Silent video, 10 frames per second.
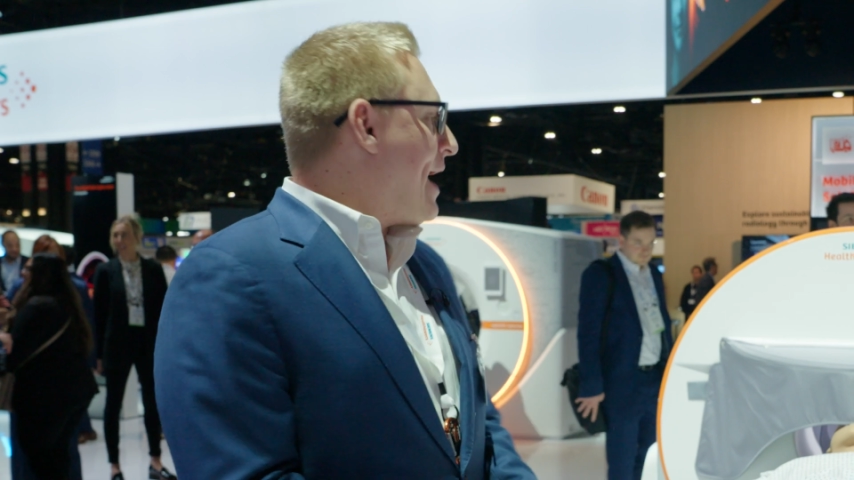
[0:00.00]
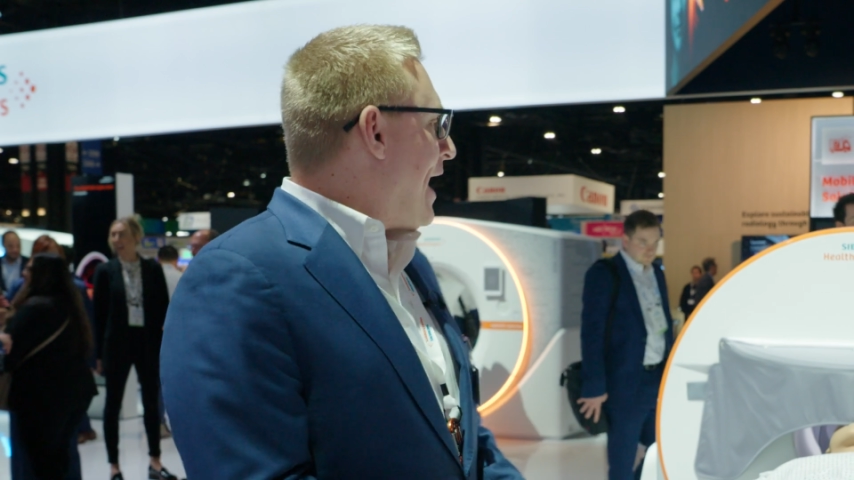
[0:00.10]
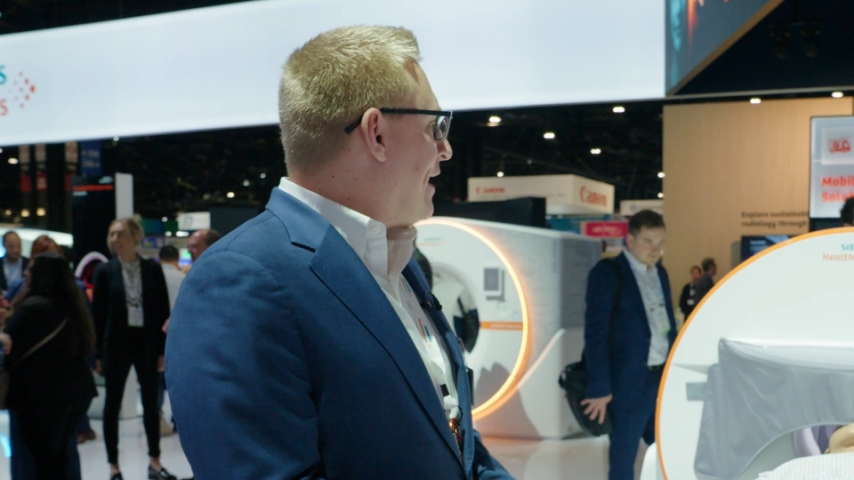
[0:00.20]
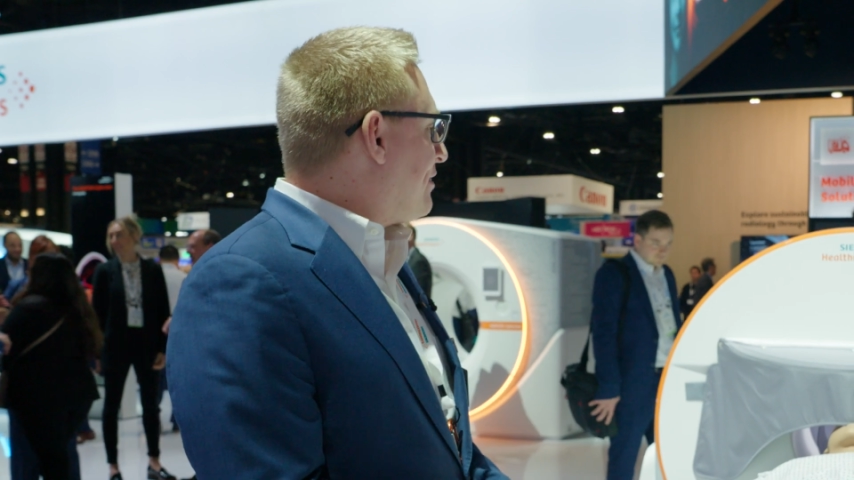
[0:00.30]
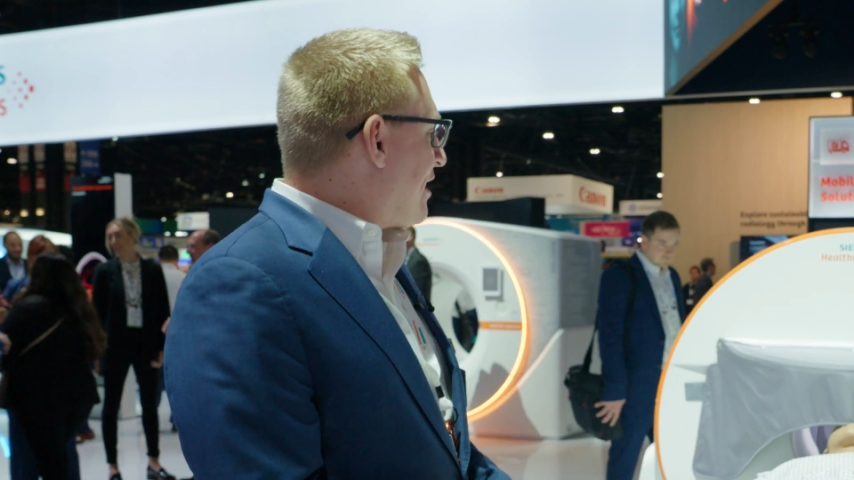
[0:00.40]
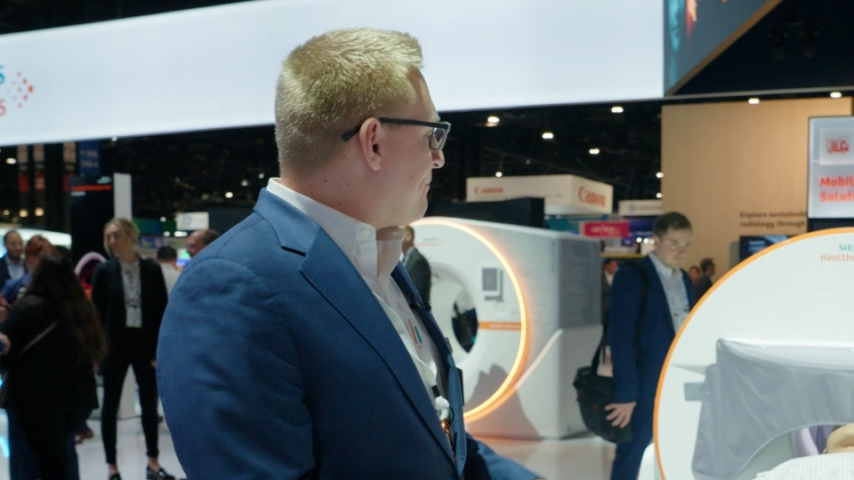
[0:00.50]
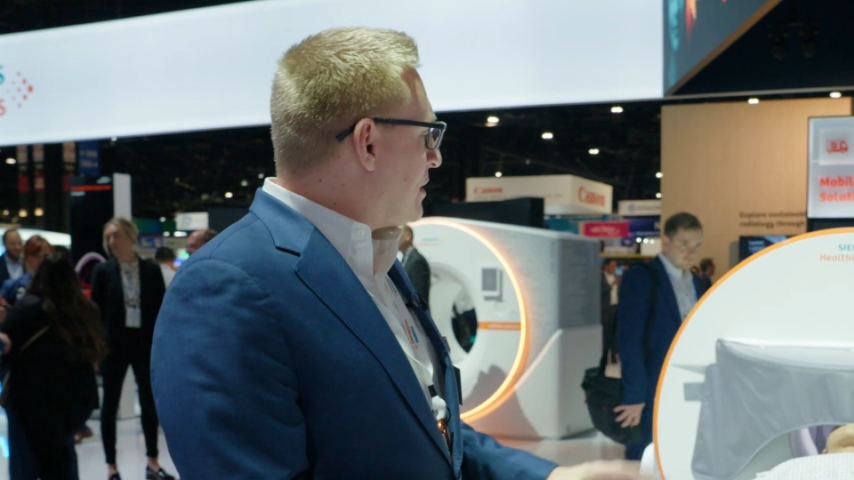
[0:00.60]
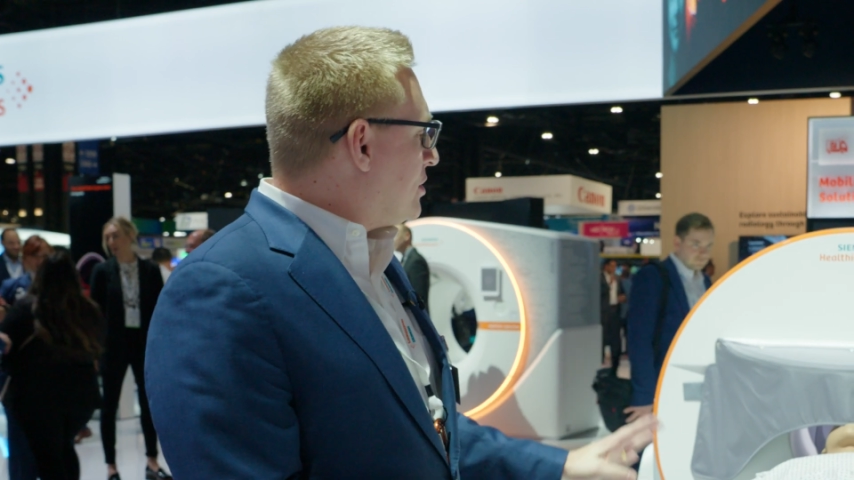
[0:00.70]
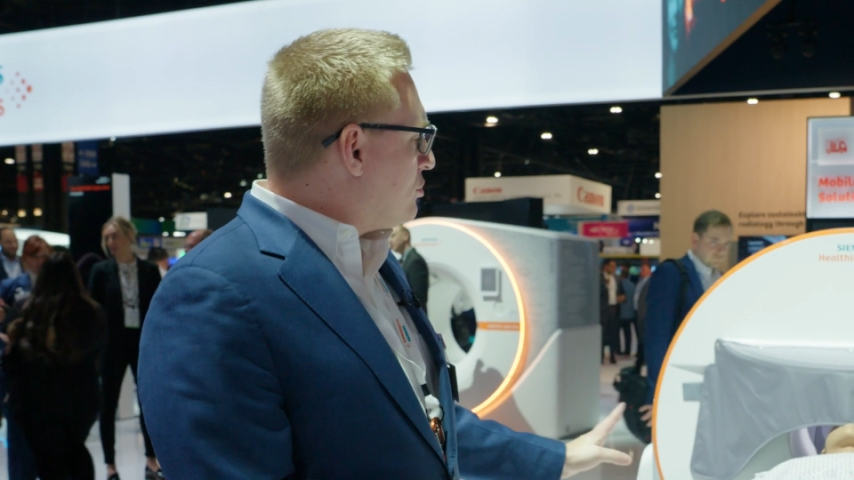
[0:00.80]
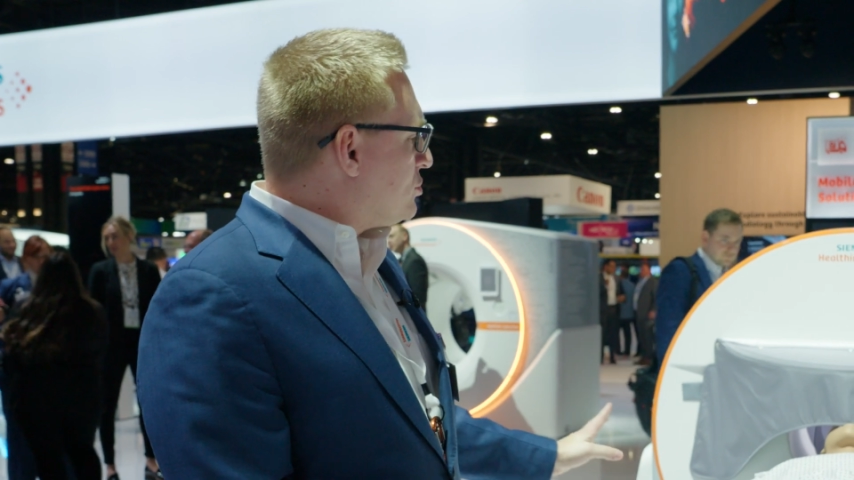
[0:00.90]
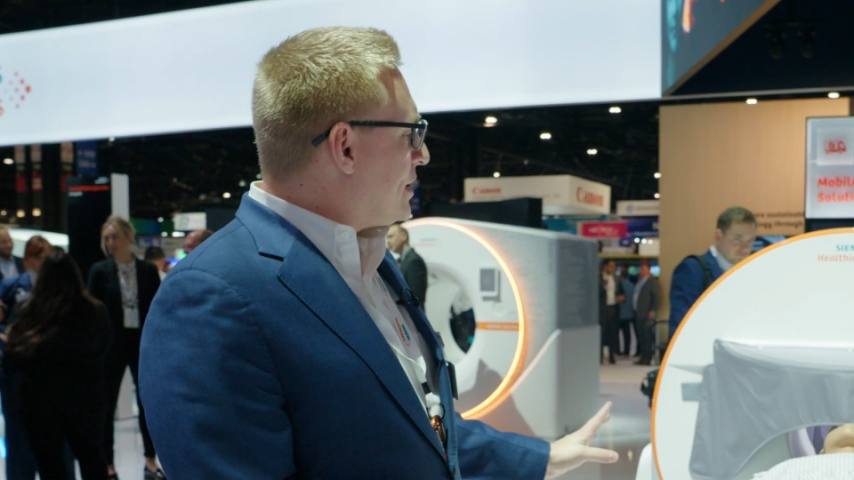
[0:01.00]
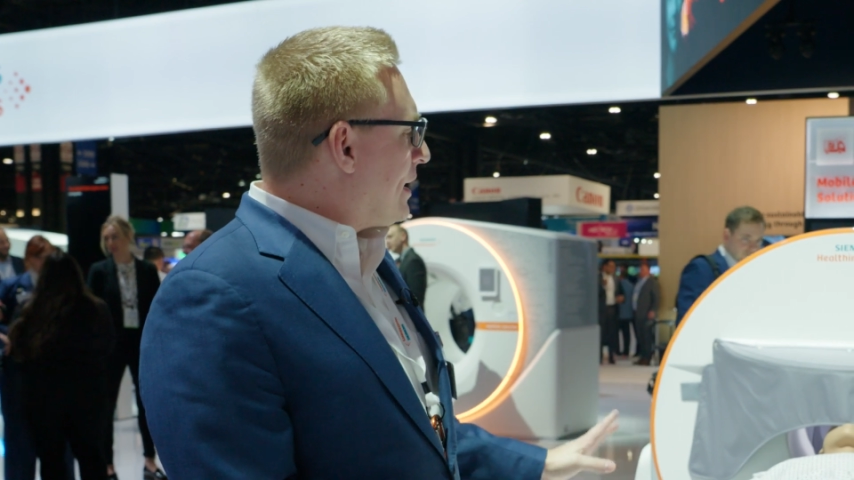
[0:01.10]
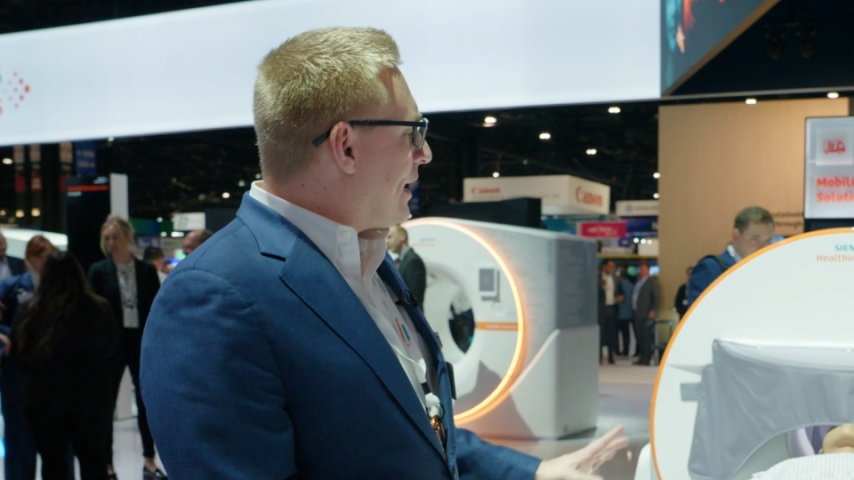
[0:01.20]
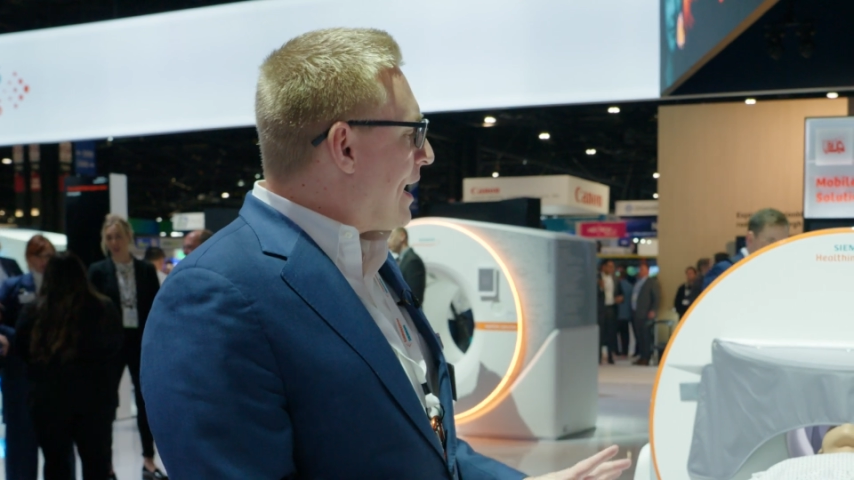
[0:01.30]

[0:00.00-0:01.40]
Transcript: and they've been using